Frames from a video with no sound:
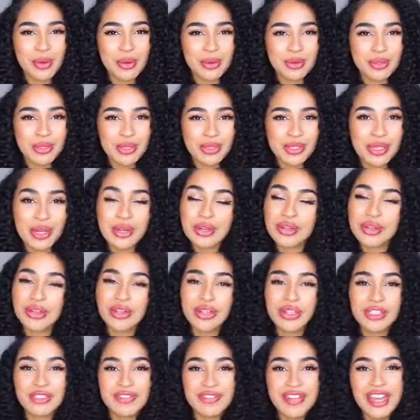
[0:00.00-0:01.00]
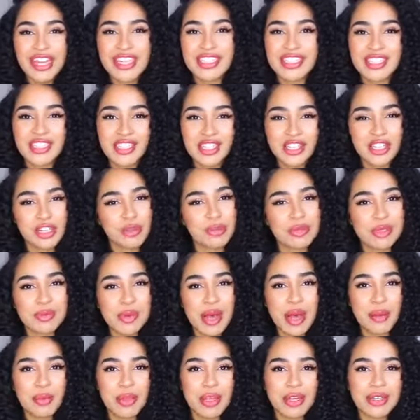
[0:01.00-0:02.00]
Also, turn on your notifications so you don't miss
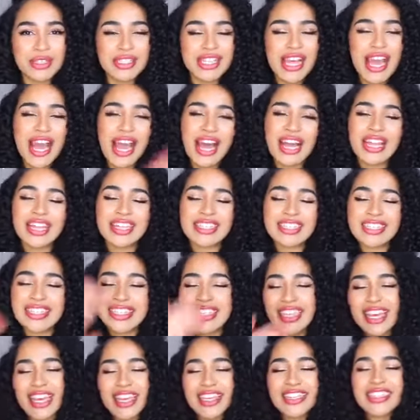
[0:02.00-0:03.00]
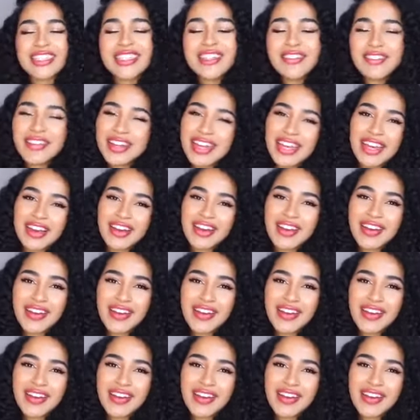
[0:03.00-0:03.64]
my uploads, and let's get into the video.